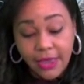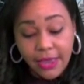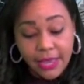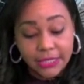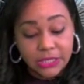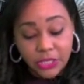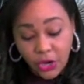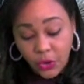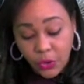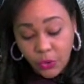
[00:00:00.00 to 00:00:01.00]
And
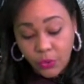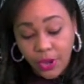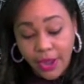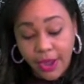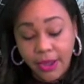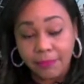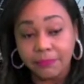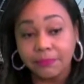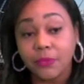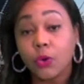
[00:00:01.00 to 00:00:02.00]
so,
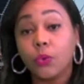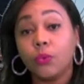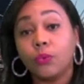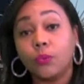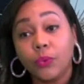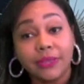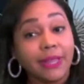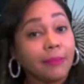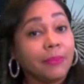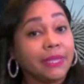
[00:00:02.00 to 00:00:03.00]
with
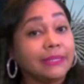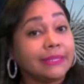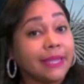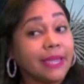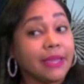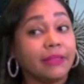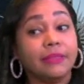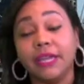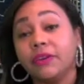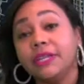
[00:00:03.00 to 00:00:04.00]
that being
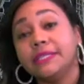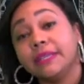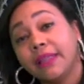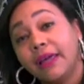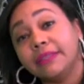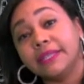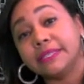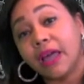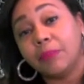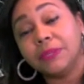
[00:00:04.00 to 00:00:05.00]
said, there is a lot
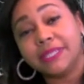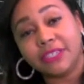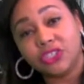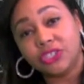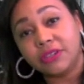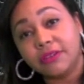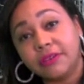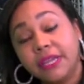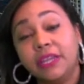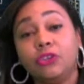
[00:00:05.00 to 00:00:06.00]
less competition
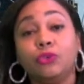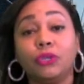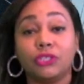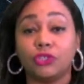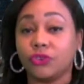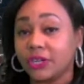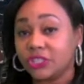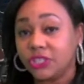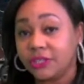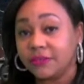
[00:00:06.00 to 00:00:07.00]
in new
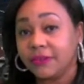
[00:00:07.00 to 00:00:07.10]
construction.